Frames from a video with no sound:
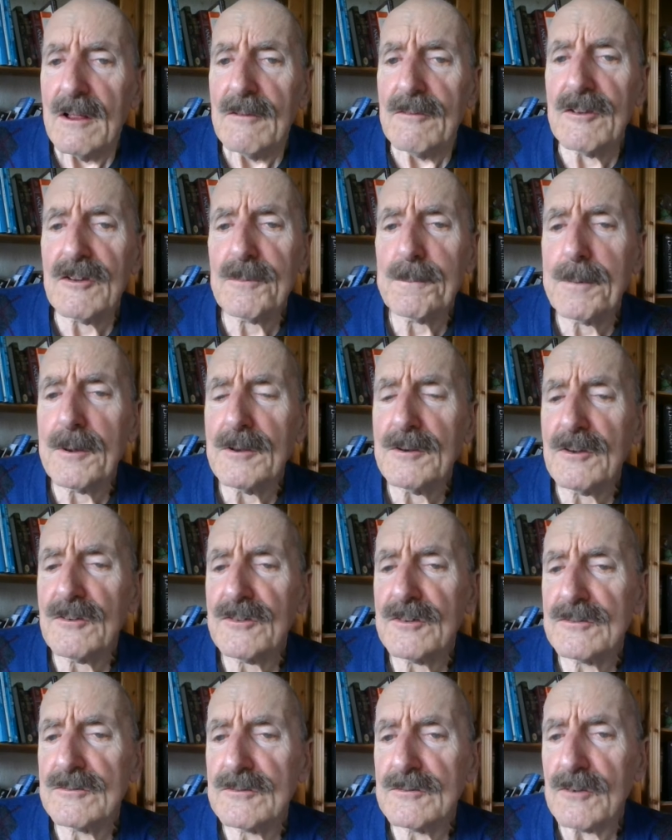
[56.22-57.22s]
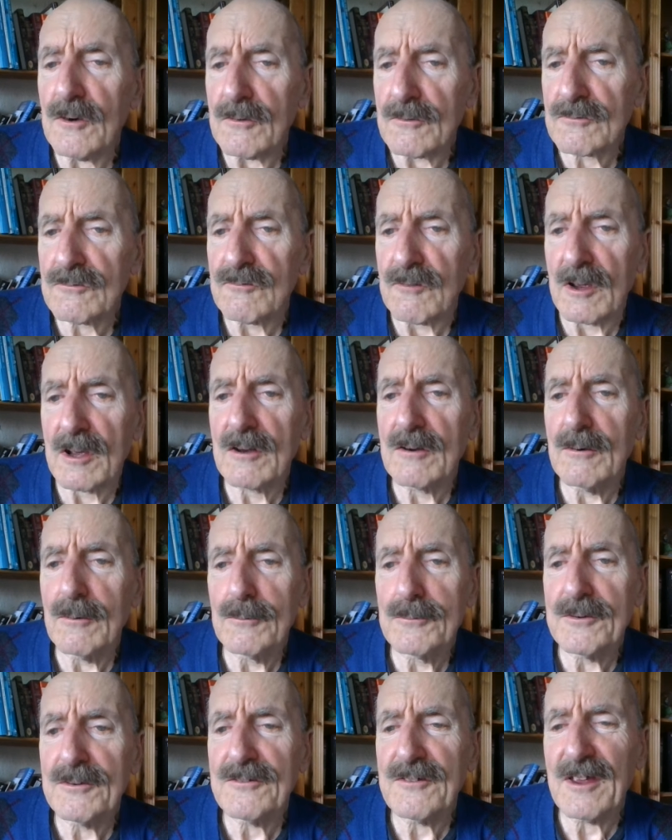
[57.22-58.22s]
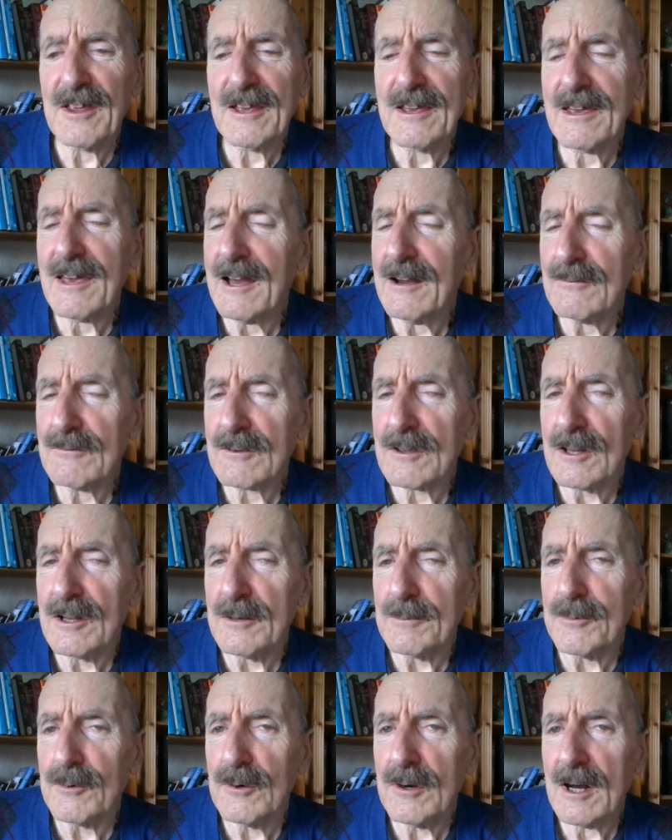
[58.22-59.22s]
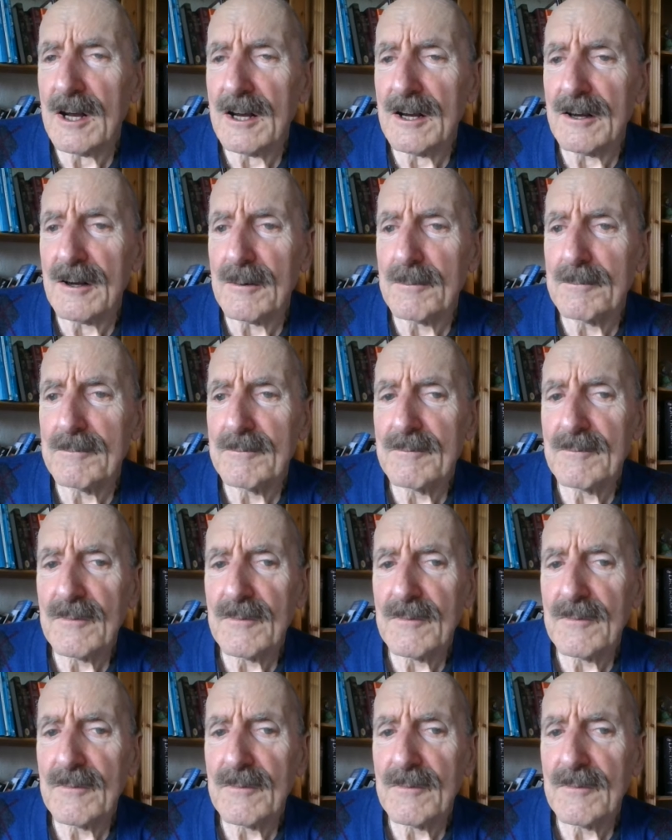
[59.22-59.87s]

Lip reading: This pernicious doctrine causes incalculable harm.